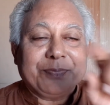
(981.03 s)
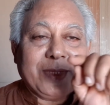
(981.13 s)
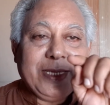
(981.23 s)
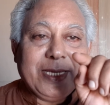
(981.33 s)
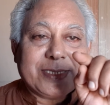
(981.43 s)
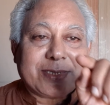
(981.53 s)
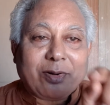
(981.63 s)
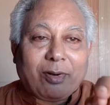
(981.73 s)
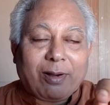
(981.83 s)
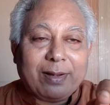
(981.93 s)
is
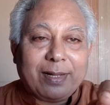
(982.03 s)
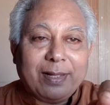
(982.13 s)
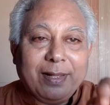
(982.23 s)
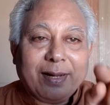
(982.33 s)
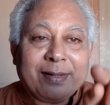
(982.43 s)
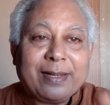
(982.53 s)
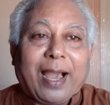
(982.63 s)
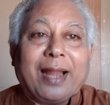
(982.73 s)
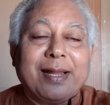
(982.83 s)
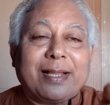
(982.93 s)
called
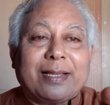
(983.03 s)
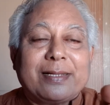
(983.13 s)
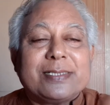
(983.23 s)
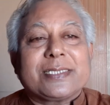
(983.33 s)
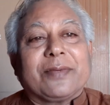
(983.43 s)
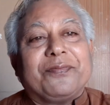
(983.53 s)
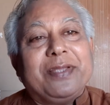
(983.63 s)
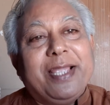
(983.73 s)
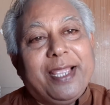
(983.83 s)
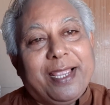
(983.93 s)
non-occurrence of
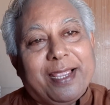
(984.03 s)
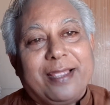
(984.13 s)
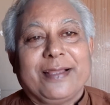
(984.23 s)
A.